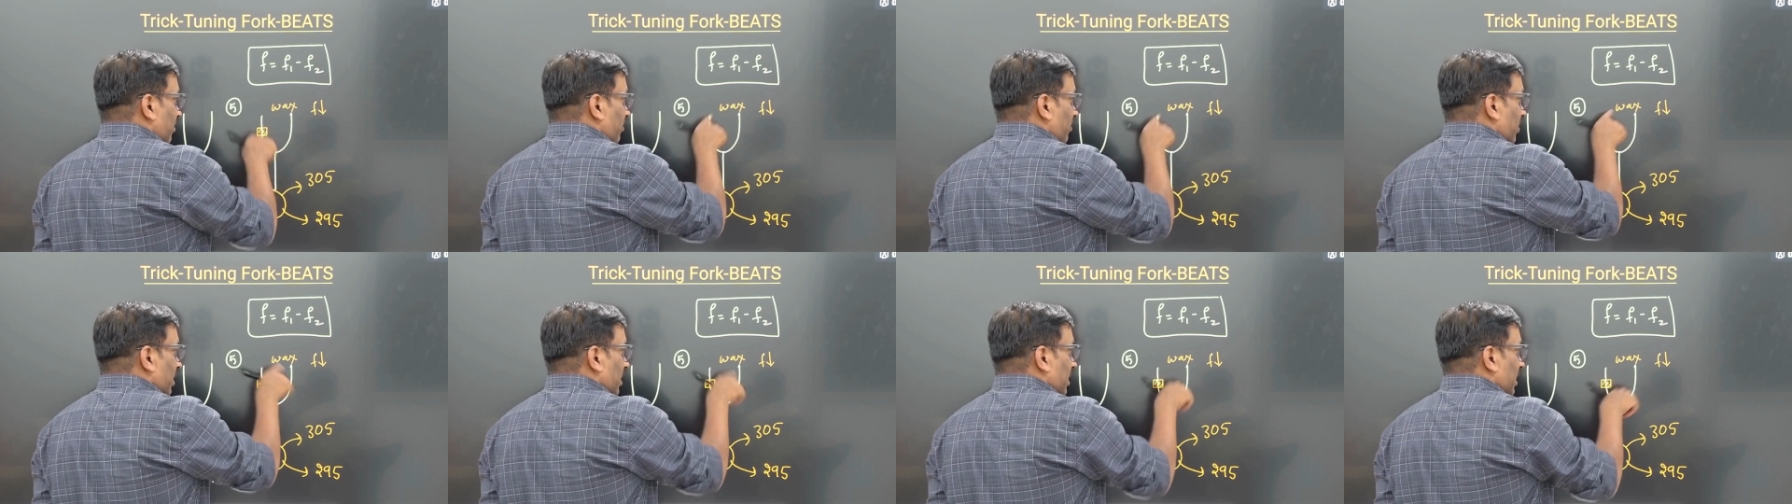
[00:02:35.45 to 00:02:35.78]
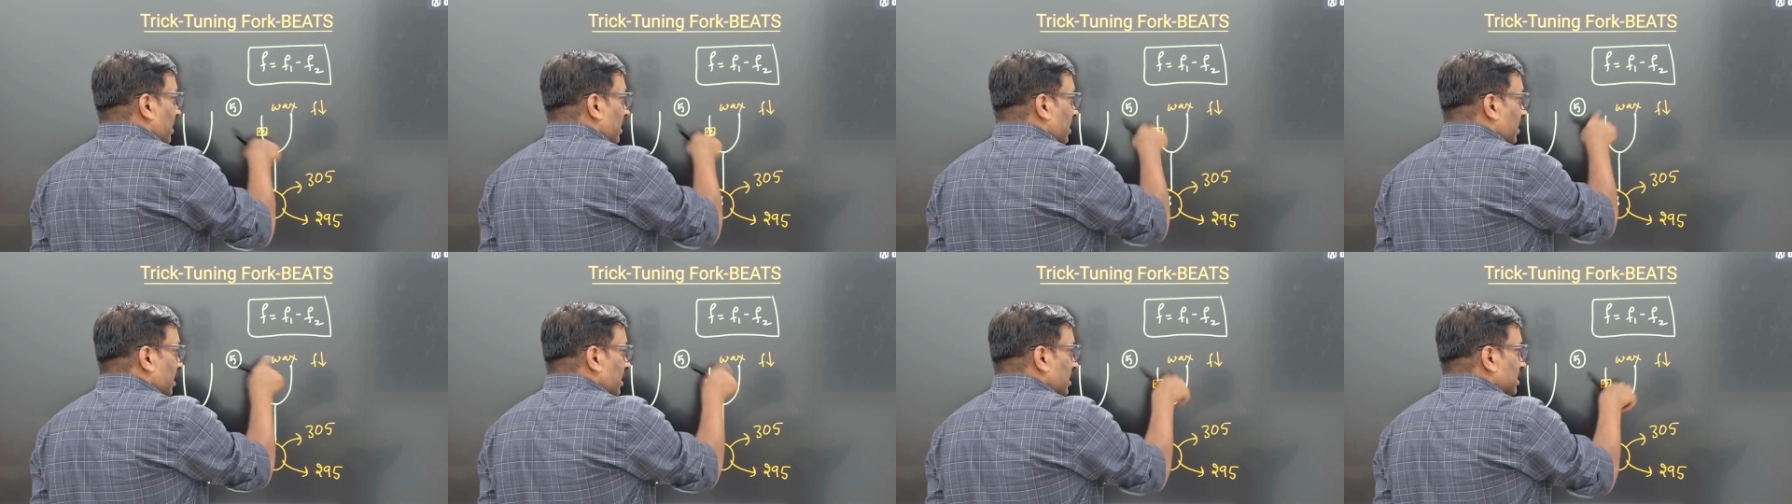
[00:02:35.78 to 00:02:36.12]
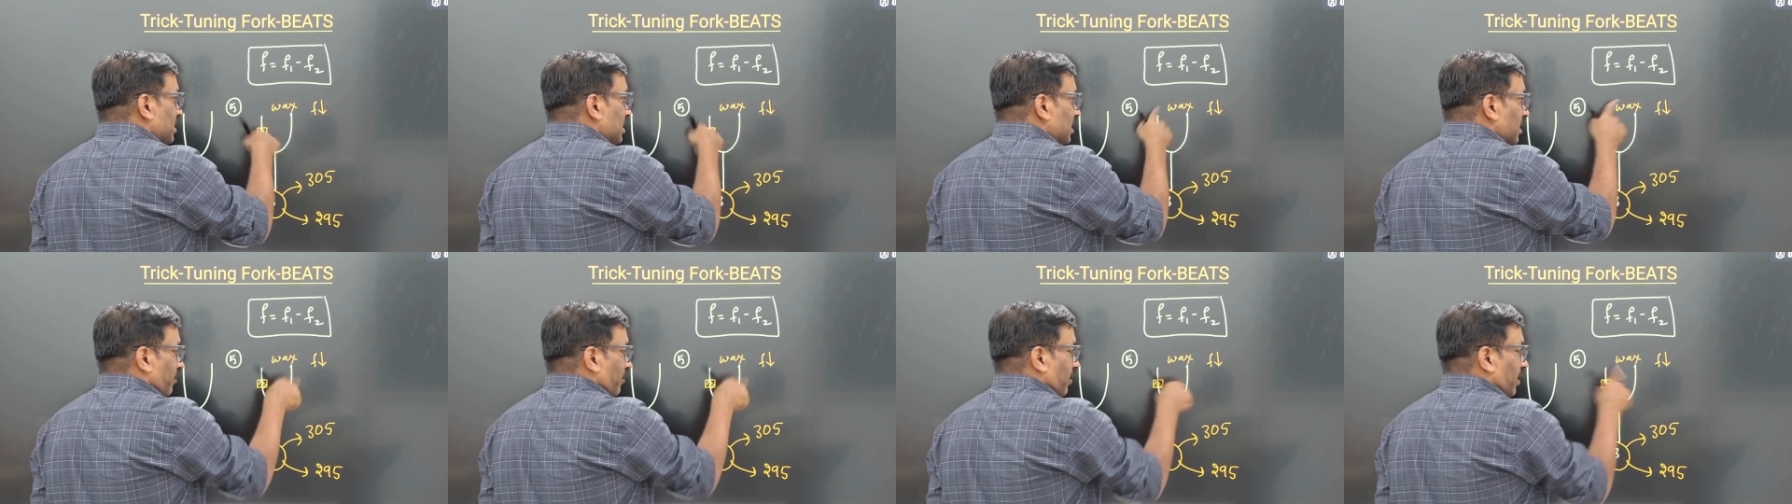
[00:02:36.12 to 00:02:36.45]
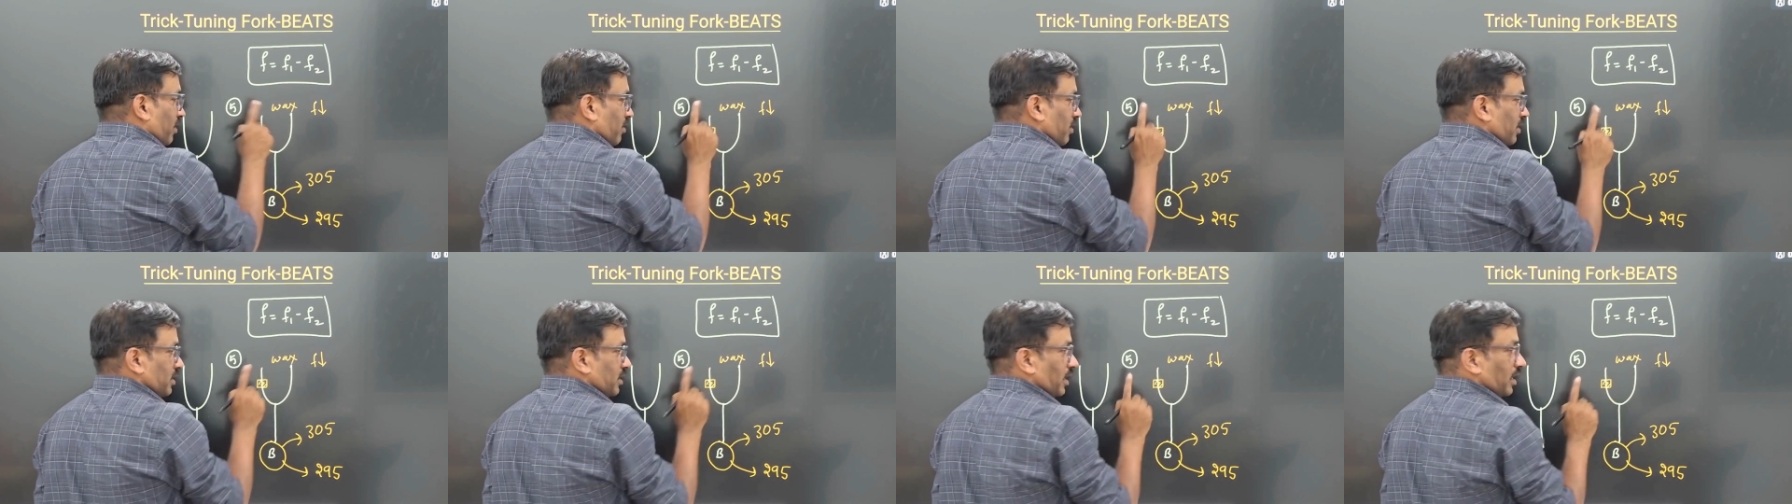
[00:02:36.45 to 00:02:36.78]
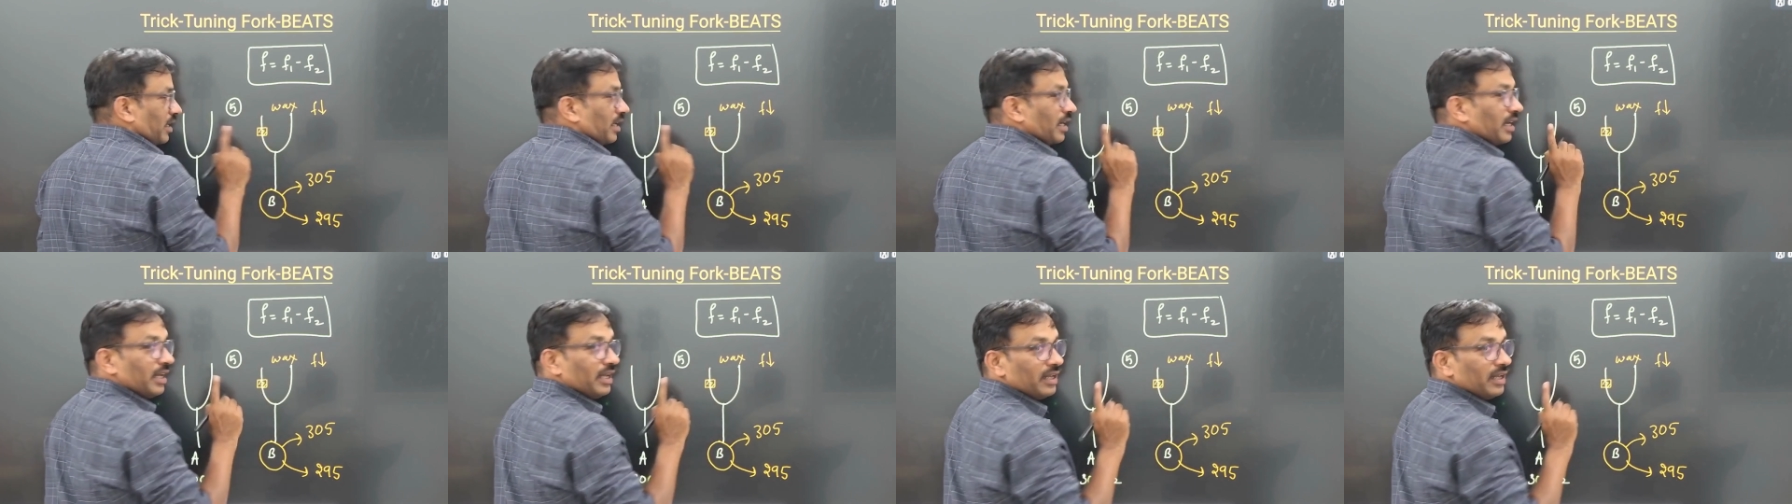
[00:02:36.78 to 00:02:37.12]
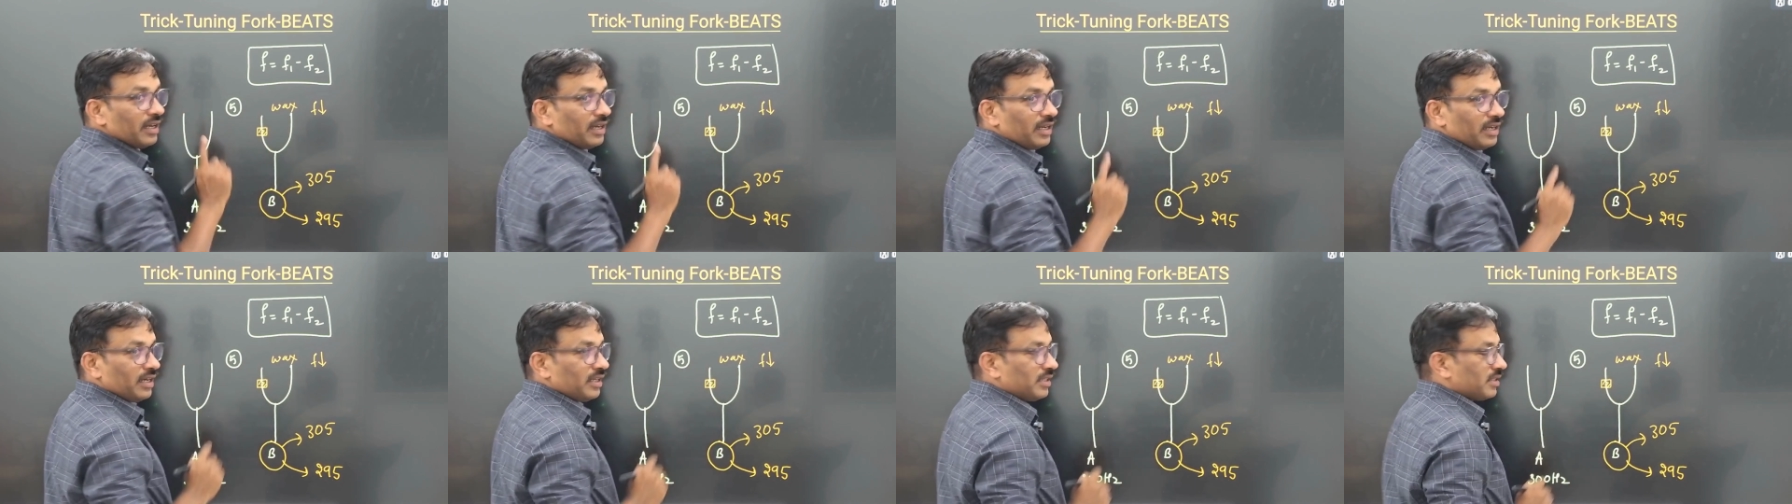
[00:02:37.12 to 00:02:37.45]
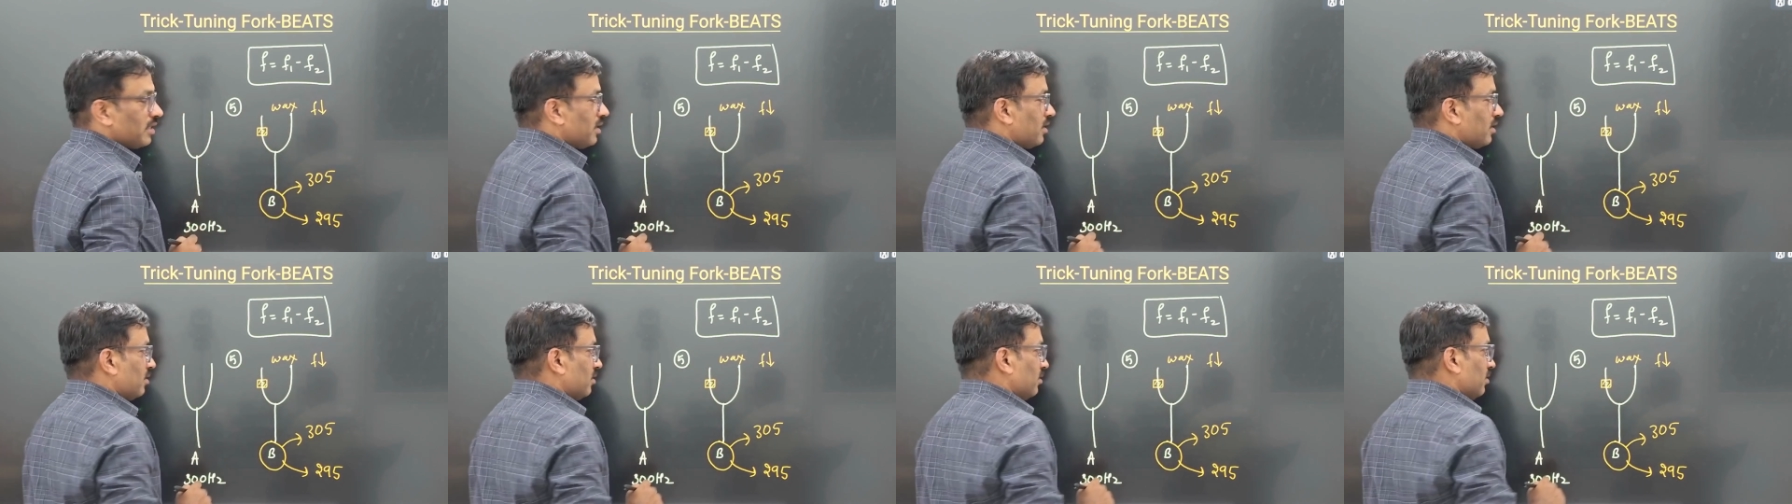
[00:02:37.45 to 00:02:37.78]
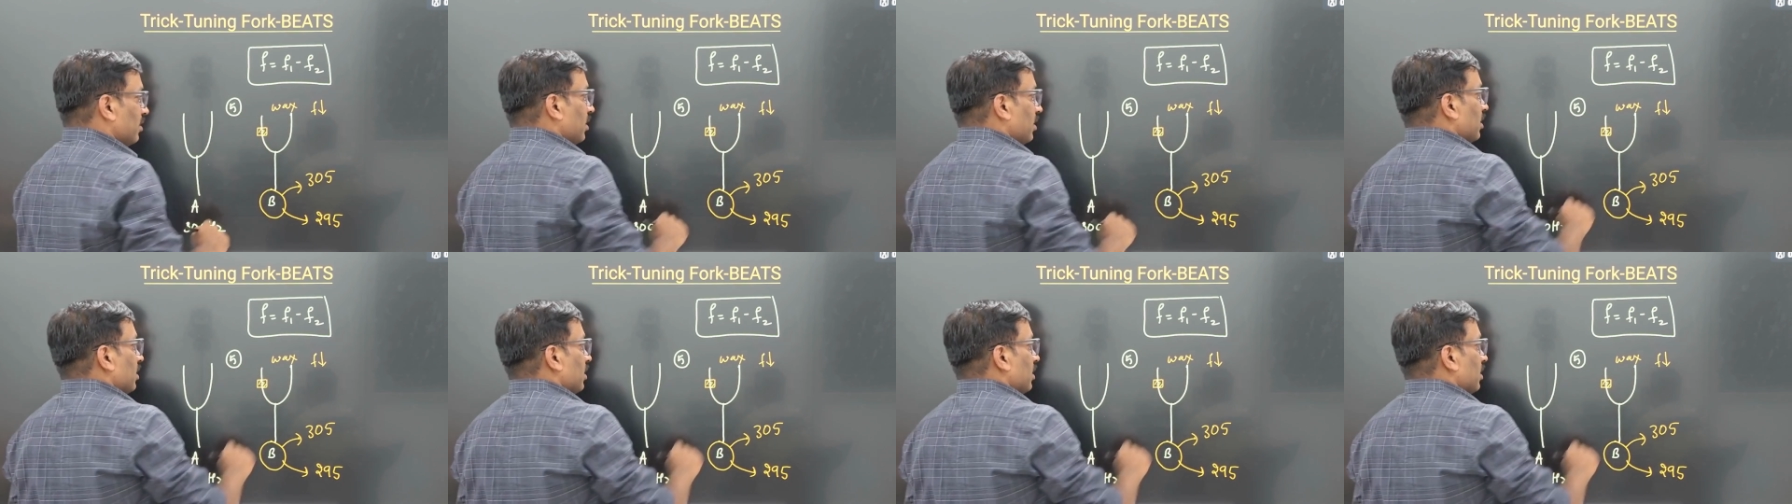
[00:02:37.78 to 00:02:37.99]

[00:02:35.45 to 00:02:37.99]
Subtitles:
are decreasing the frequency, clearly listen, no.